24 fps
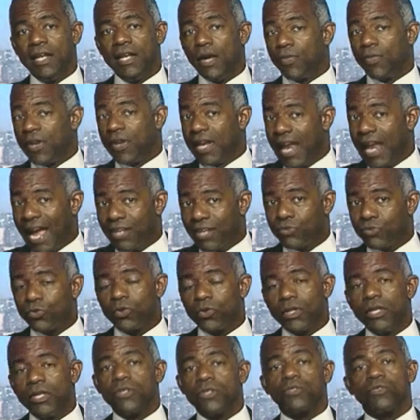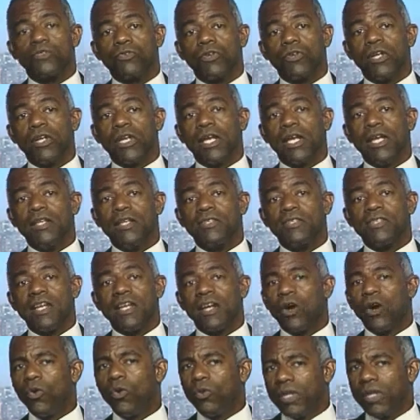Now, the natural history is
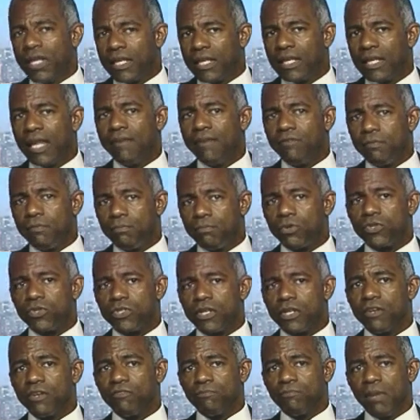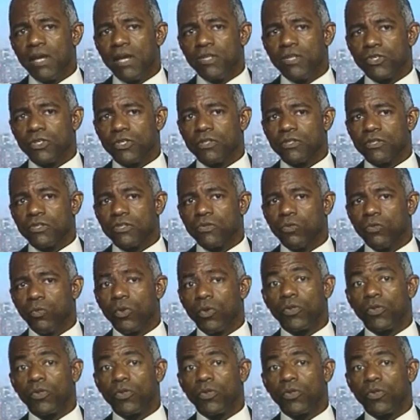that only eleven percent of patients